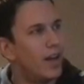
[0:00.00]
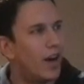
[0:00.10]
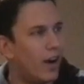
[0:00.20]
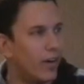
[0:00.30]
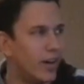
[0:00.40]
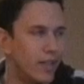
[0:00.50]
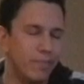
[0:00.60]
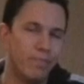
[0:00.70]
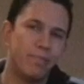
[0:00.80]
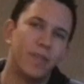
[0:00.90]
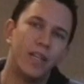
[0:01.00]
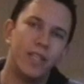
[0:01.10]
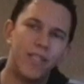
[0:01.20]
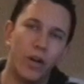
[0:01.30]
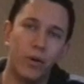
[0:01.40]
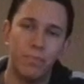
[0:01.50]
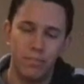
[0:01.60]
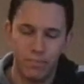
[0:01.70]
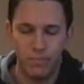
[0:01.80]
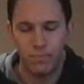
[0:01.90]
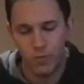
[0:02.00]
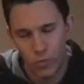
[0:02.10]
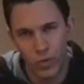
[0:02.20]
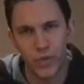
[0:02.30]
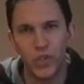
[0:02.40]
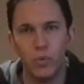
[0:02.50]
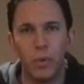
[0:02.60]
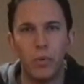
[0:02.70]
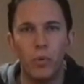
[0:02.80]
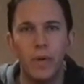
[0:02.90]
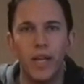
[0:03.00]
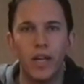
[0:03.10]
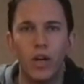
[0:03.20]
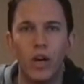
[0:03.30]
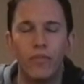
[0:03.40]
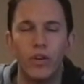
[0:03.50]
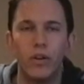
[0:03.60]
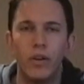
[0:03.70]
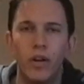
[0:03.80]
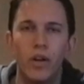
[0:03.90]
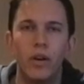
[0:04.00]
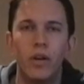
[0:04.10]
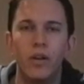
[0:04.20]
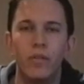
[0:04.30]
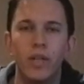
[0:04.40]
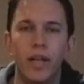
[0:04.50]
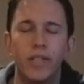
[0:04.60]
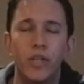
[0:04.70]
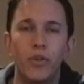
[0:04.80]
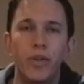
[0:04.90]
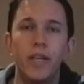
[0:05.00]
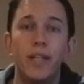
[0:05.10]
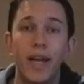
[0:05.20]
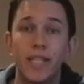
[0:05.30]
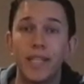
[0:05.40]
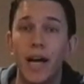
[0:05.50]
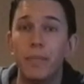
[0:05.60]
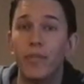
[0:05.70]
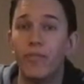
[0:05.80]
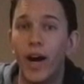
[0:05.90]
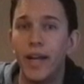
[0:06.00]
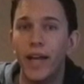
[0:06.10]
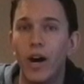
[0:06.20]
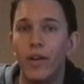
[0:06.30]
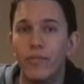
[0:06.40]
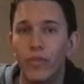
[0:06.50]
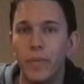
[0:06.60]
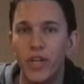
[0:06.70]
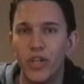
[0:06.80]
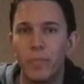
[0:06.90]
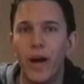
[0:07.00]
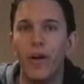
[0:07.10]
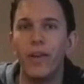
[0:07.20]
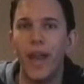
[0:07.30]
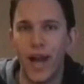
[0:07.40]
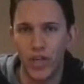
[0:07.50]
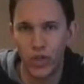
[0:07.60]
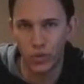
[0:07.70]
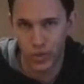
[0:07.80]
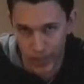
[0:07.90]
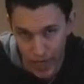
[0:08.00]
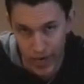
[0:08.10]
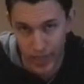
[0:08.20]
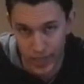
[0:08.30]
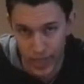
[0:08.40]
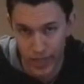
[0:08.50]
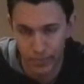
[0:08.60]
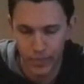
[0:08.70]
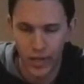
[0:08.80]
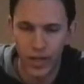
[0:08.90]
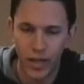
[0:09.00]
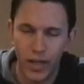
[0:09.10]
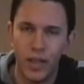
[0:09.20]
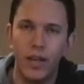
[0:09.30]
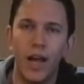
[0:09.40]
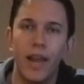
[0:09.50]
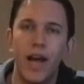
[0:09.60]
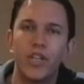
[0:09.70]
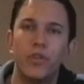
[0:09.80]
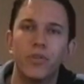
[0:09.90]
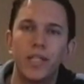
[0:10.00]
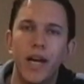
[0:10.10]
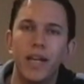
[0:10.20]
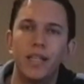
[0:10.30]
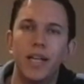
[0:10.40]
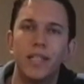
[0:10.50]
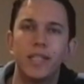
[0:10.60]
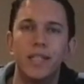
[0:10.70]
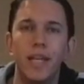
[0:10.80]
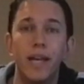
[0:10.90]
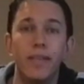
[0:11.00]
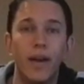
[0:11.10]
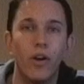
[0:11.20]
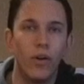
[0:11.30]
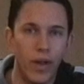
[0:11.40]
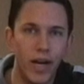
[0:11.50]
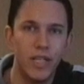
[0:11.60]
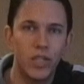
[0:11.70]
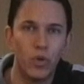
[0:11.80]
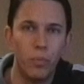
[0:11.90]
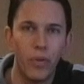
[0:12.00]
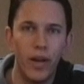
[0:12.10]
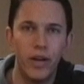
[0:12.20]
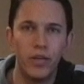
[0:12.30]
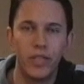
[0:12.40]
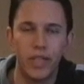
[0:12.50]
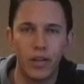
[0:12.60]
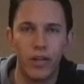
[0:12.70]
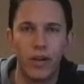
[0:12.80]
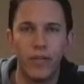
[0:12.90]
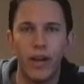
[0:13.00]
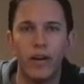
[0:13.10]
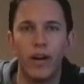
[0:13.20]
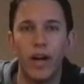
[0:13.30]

Alright, so with the Super Bowl being over, gonna tune in next time to find out information about National Signing Day. Now, National Signing Day is the day that all the high school players declare their